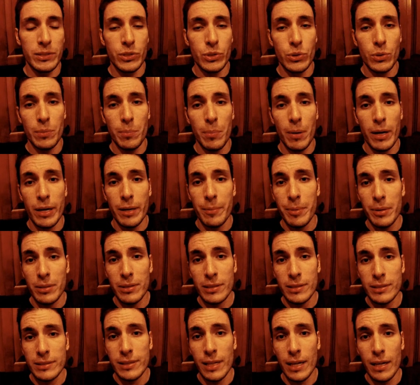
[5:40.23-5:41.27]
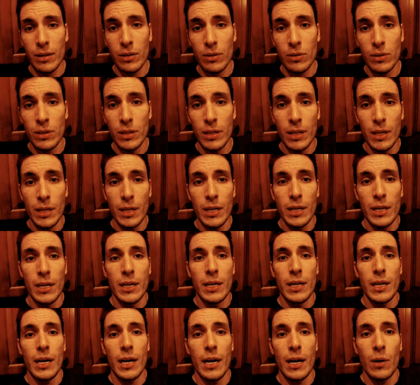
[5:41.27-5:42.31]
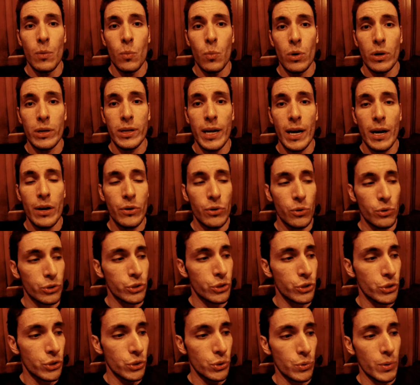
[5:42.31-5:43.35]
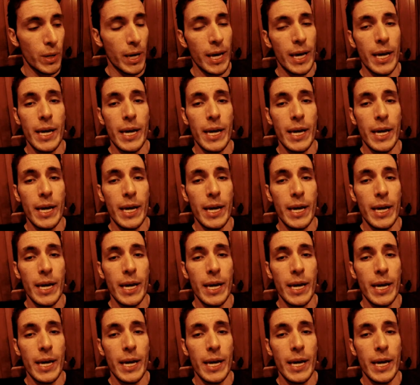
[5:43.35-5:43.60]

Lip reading: to do a bodybuilding style workout or to do